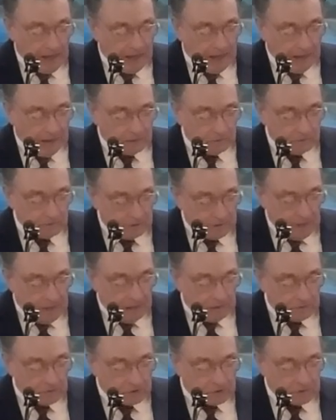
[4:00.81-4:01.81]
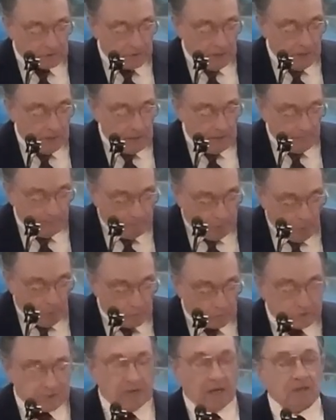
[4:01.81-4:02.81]
and yet
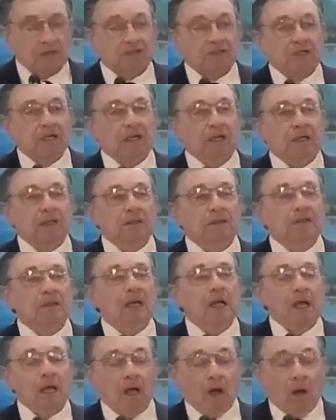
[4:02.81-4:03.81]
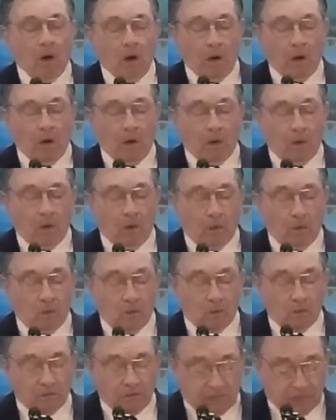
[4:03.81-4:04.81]
possessing
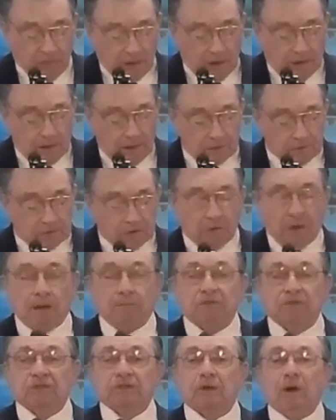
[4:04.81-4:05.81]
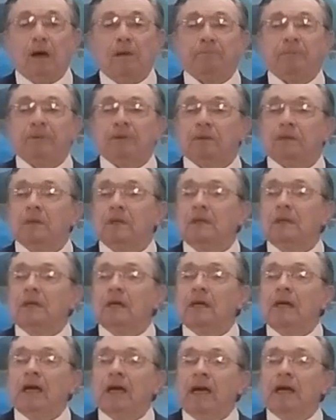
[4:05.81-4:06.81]
all things." So I'm stopping
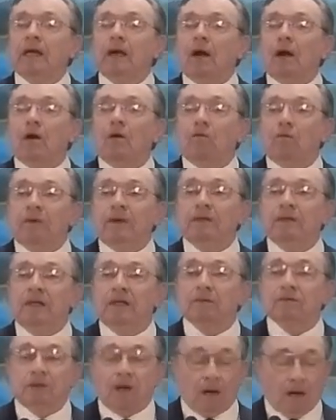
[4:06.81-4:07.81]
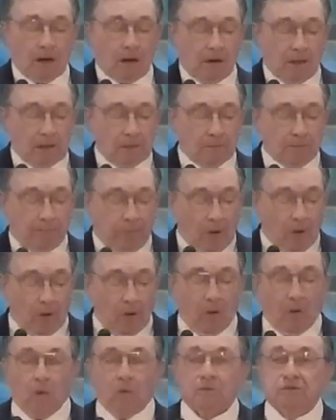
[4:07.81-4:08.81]
in our reading there, and
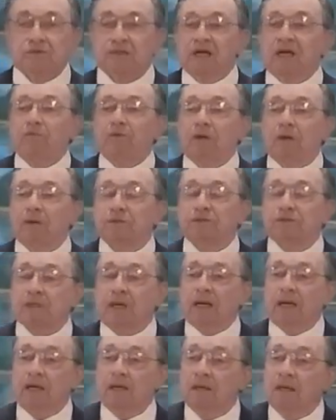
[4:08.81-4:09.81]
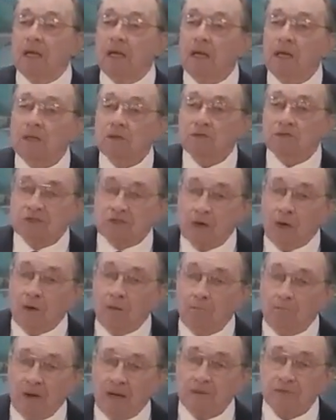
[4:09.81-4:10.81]
Paul's given us a
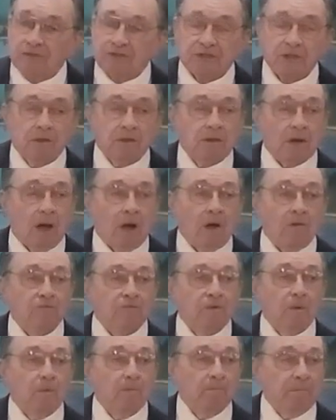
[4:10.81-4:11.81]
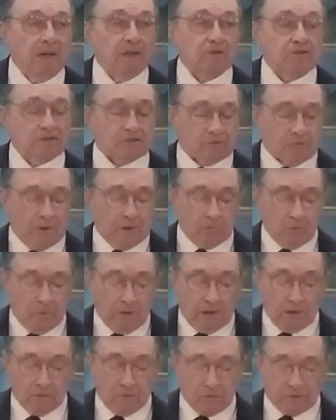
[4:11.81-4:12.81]
summation of the ministry.
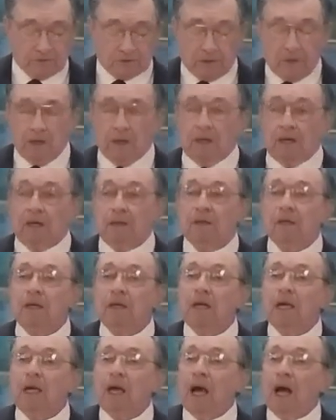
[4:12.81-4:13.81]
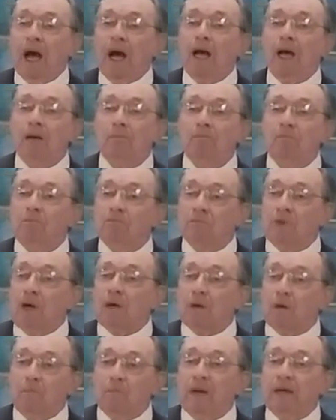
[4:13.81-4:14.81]
Well, you say, "I'm
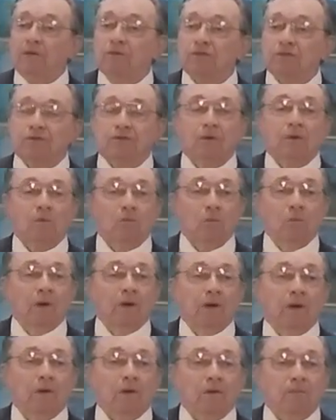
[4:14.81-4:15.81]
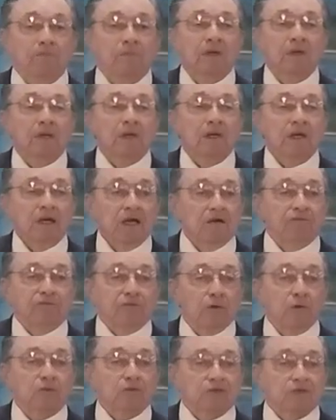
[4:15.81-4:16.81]
not a minister." Well,
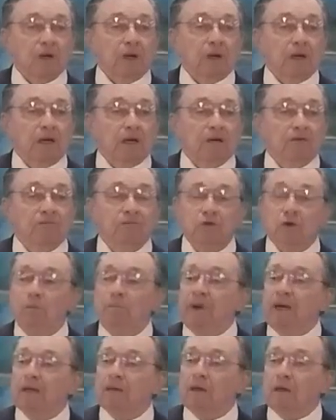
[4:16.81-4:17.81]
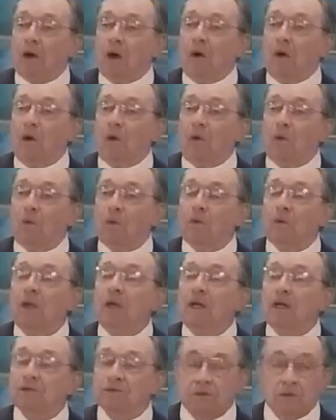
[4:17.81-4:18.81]
if you're saved, you've been
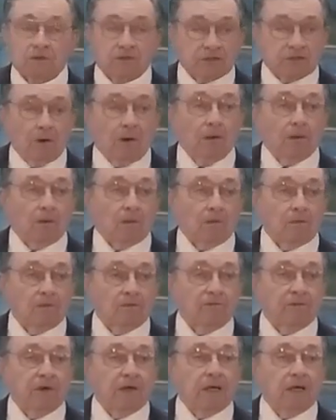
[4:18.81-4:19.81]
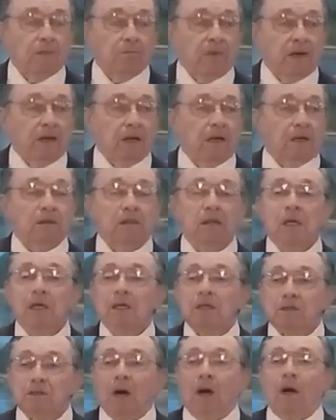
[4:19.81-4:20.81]
called to serve. Amen.
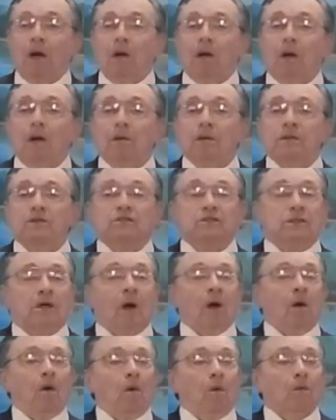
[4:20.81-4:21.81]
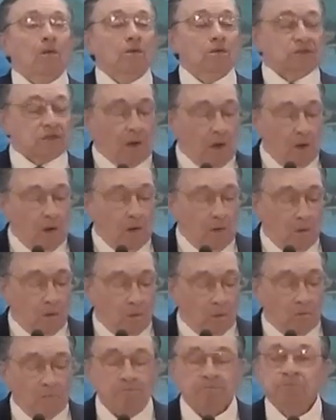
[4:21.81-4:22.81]
God has called us
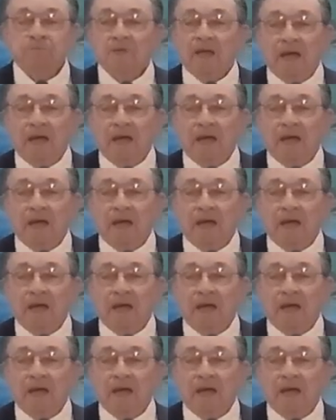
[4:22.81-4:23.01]
all